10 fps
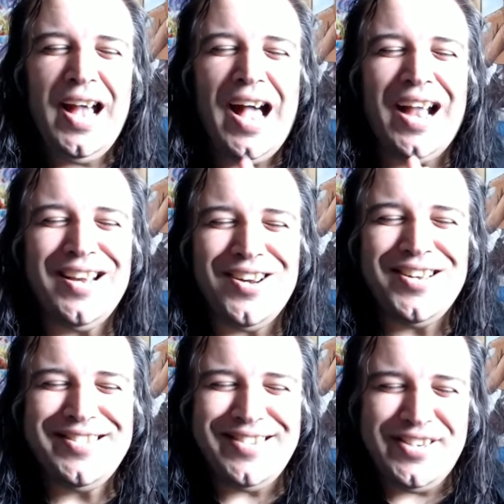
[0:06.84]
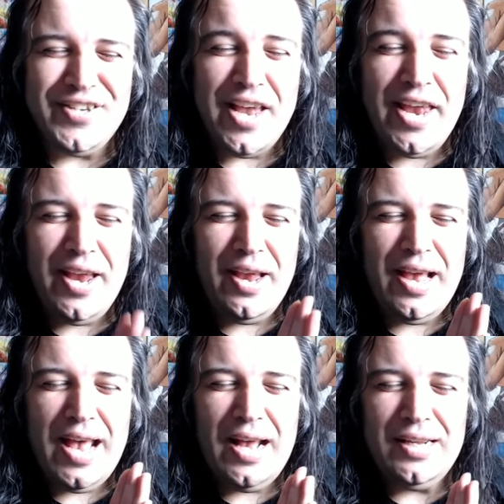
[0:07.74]
I can honestly say
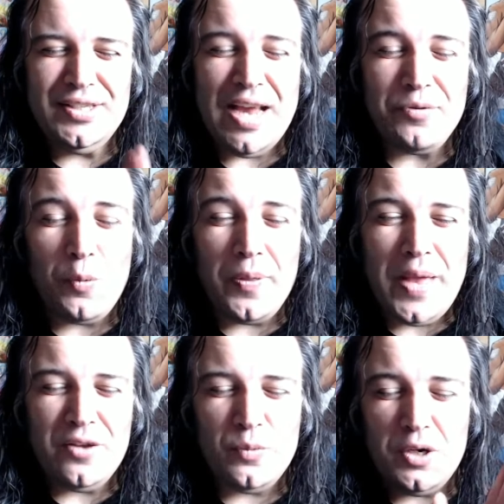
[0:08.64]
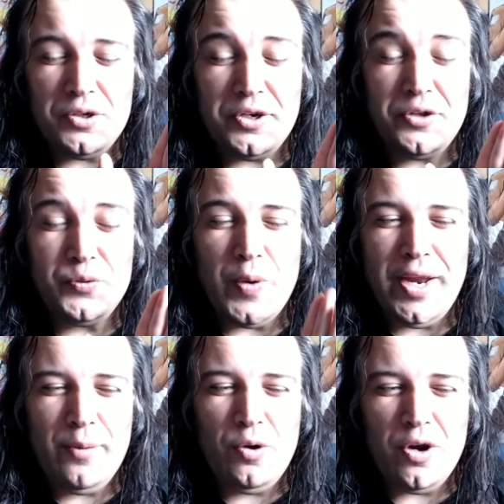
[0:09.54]
chapter
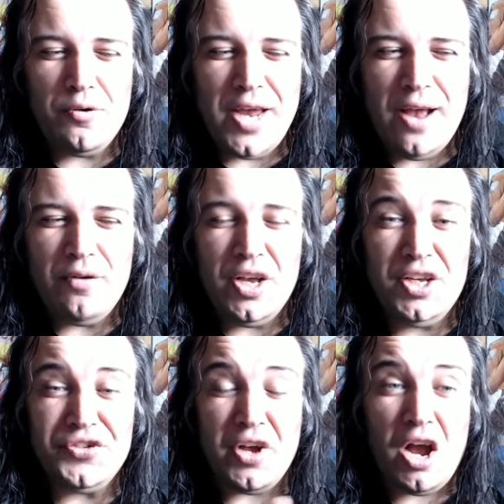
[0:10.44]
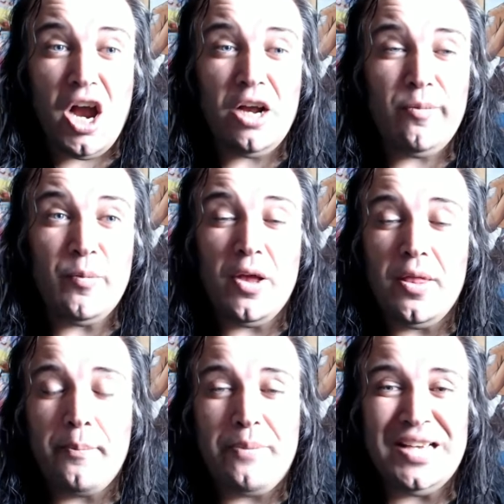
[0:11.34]
1120 will go down as arguably one of
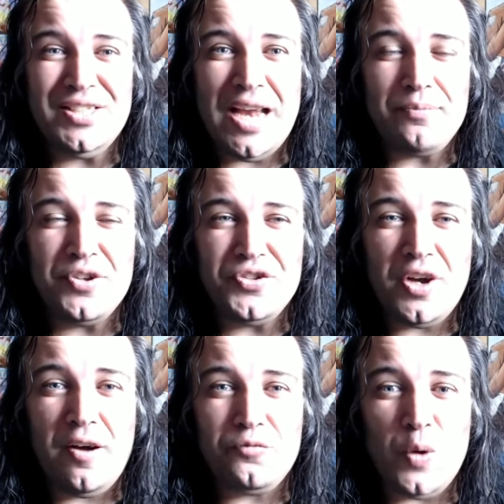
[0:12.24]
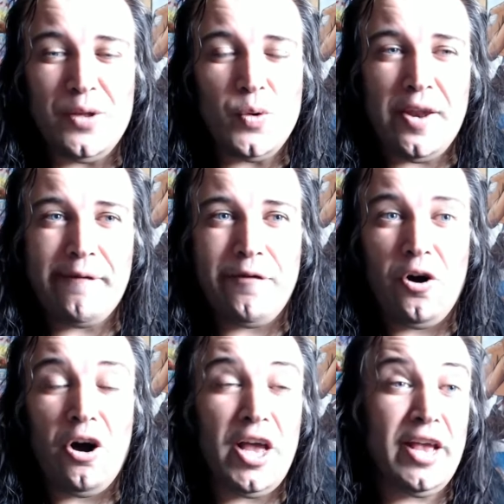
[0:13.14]
the best chapters of
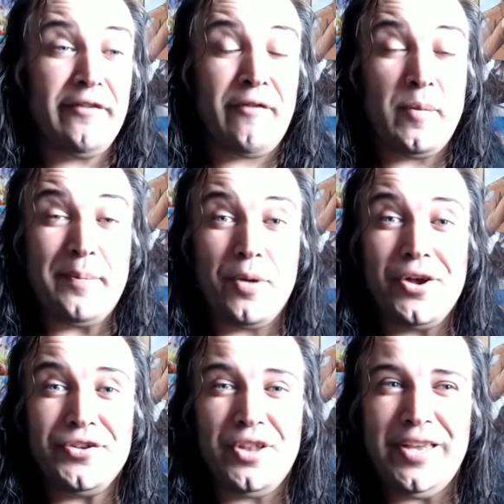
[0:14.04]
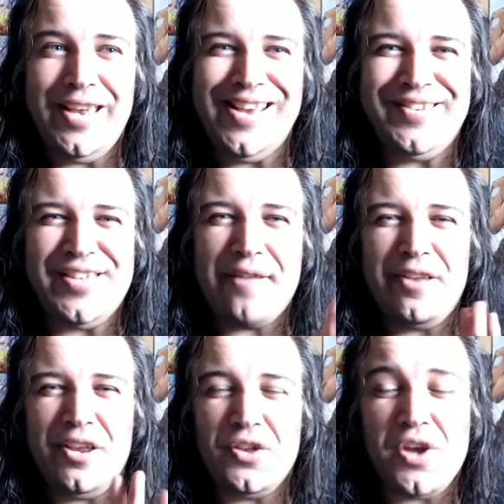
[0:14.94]
2024. For me personally, it's
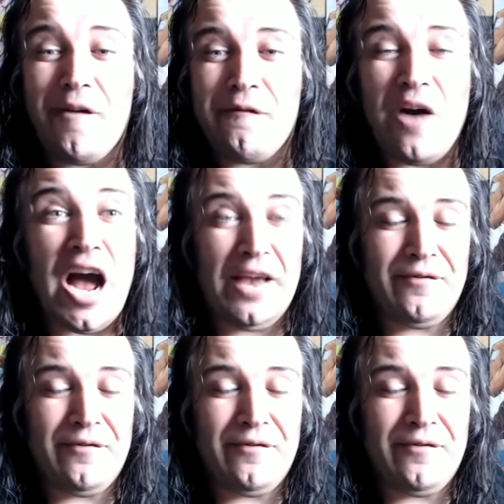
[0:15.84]
definitely in the top 5.